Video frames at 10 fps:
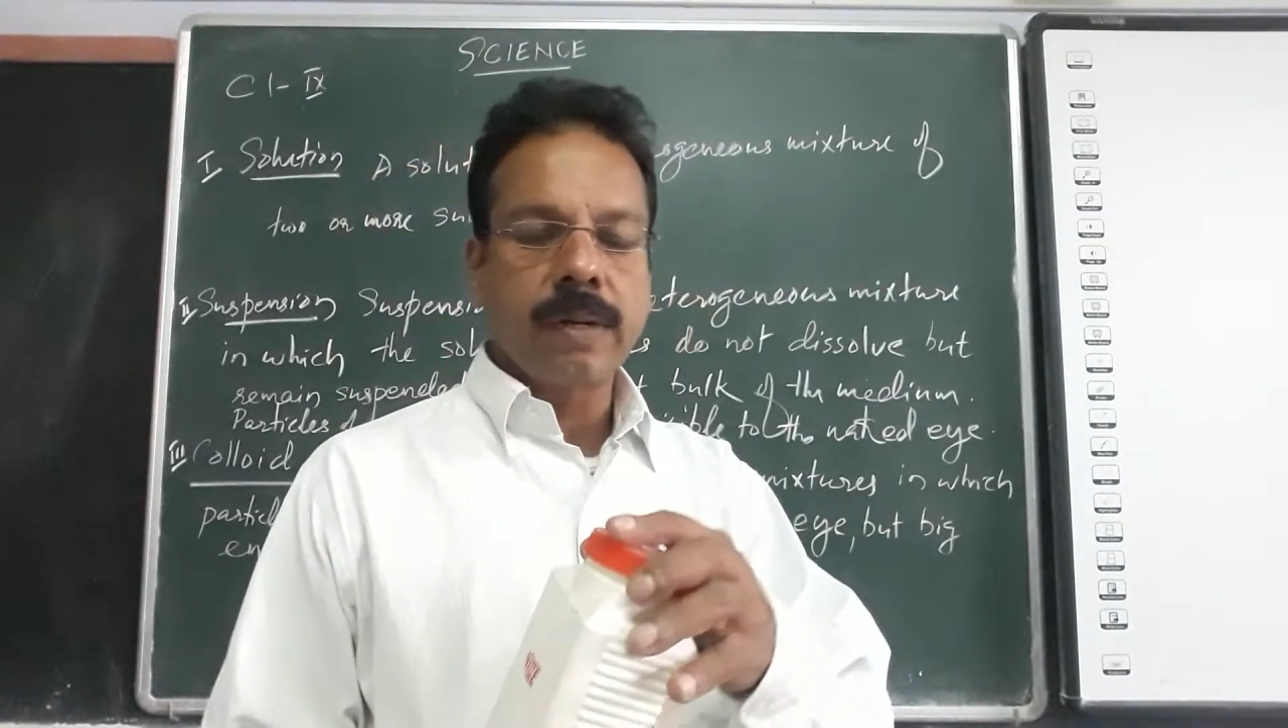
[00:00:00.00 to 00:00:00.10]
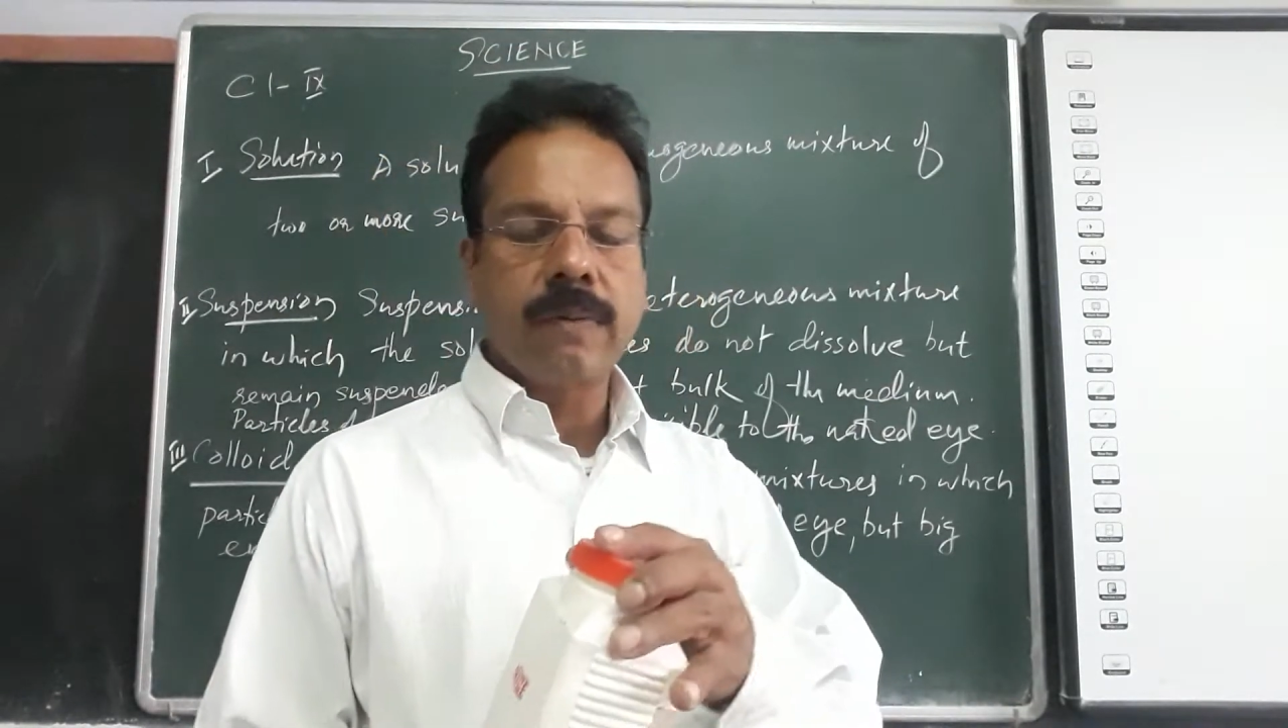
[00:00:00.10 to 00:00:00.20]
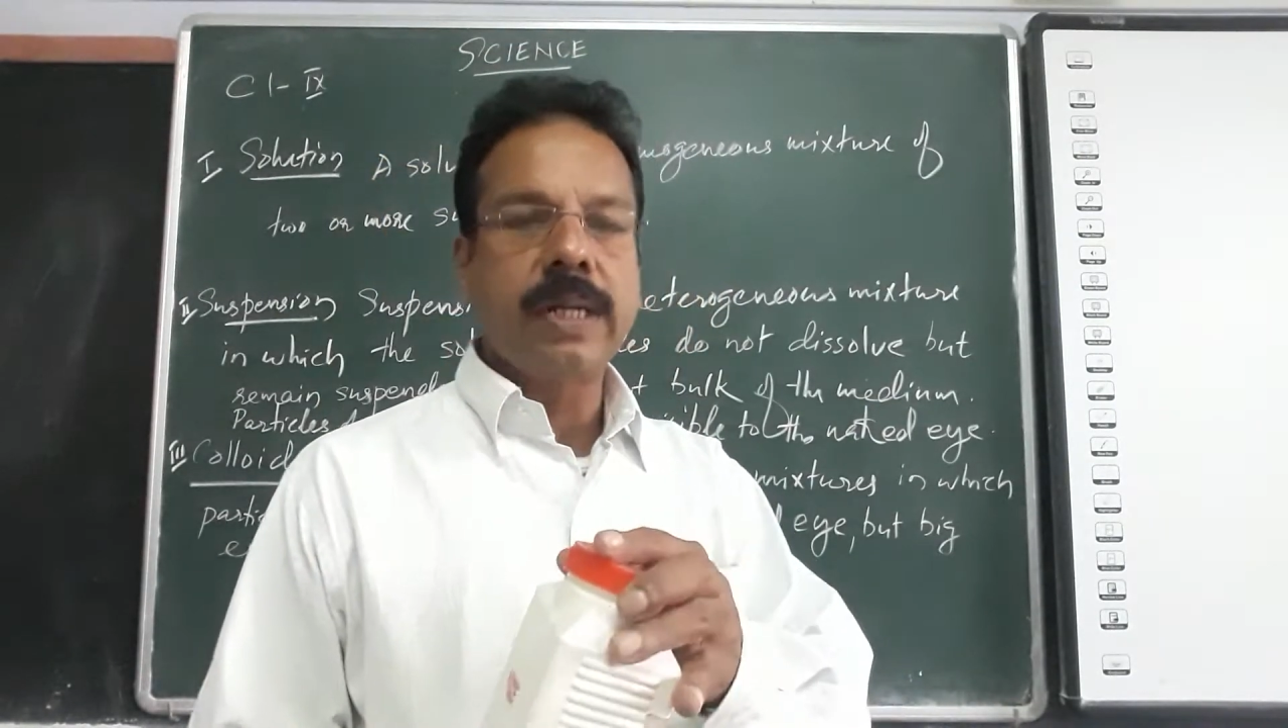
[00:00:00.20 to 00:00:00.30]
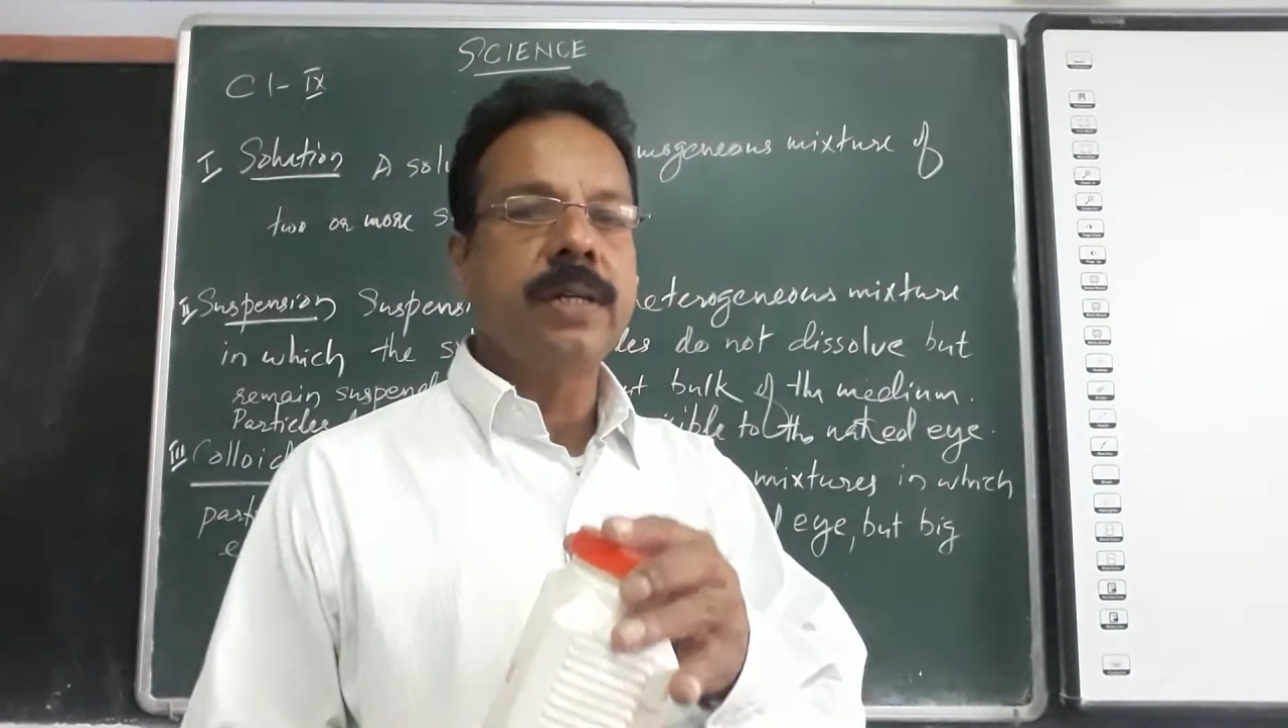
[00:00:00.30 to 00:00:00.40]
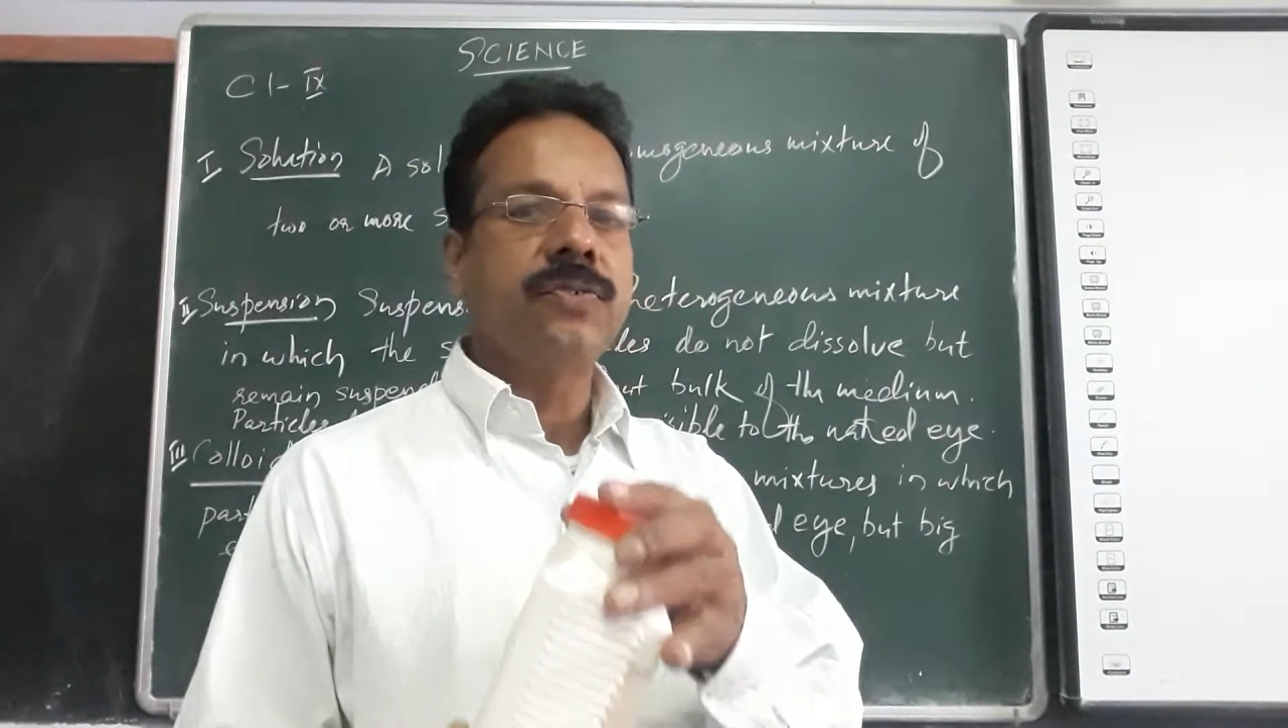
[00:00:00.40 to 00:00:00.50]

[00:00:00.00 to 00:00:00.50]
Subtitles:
what is